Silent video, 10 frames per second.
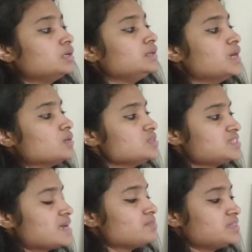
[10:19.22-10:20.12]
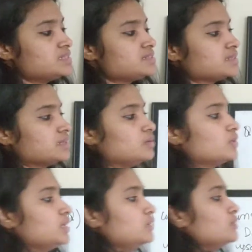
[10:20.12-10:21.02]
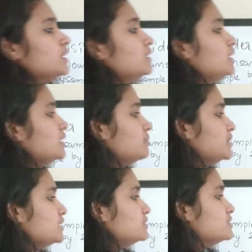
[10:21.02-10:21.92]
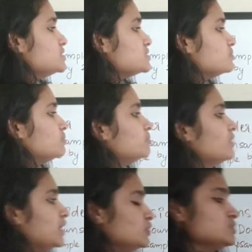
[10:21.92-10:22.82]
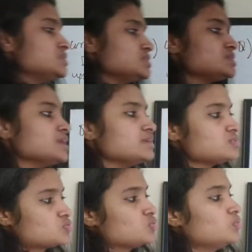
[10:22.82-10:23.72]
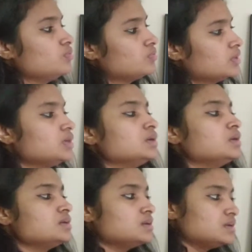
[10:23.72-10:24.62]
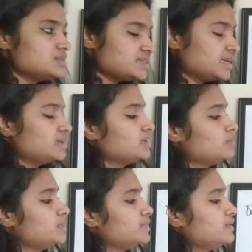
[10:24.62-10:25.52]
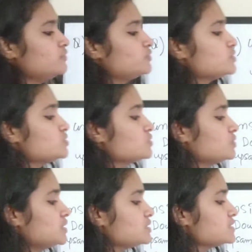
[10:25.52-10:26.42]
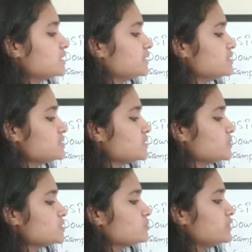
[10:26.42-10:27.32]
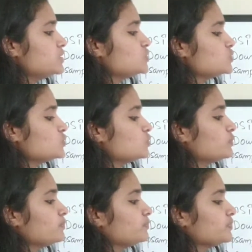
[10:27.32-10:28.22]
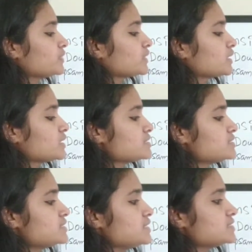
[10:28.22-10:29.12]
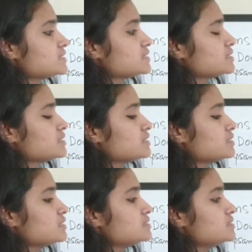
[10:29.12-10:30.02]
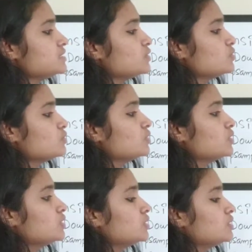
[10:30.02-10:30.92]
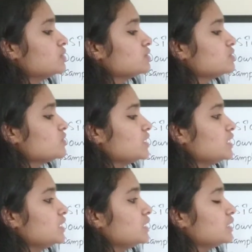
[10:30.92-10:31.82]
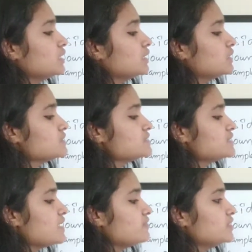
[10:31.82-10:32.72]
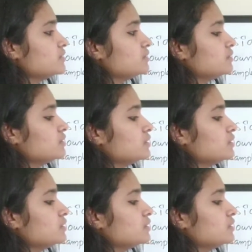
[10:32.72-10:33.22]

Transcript: downsample the signal. Okay, you can eliminate this value since there is no second element left. So the resultant sequence will be 2, 6, 0, 3, 7,